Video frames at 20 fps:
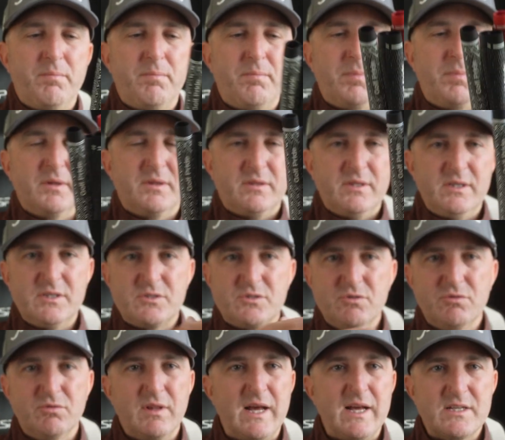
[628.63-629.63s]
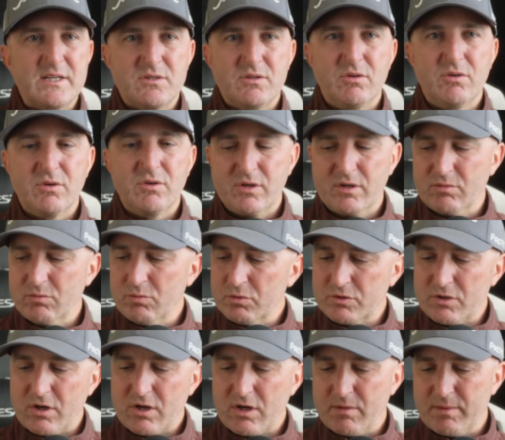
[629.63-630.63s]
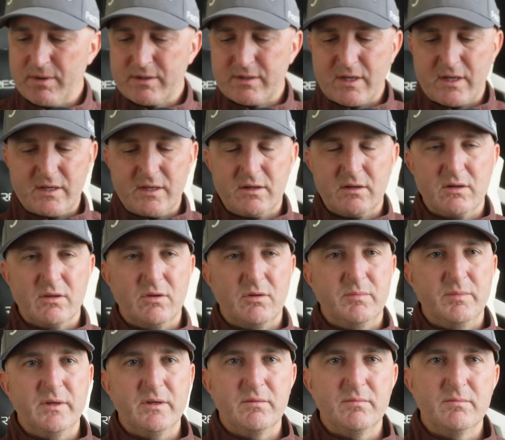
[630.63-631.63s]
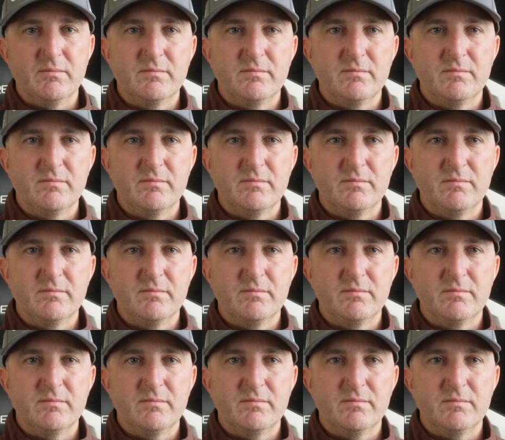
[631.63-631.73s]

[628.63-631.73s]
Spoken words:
But these do last longer, and we'll talk about that here in a little bit.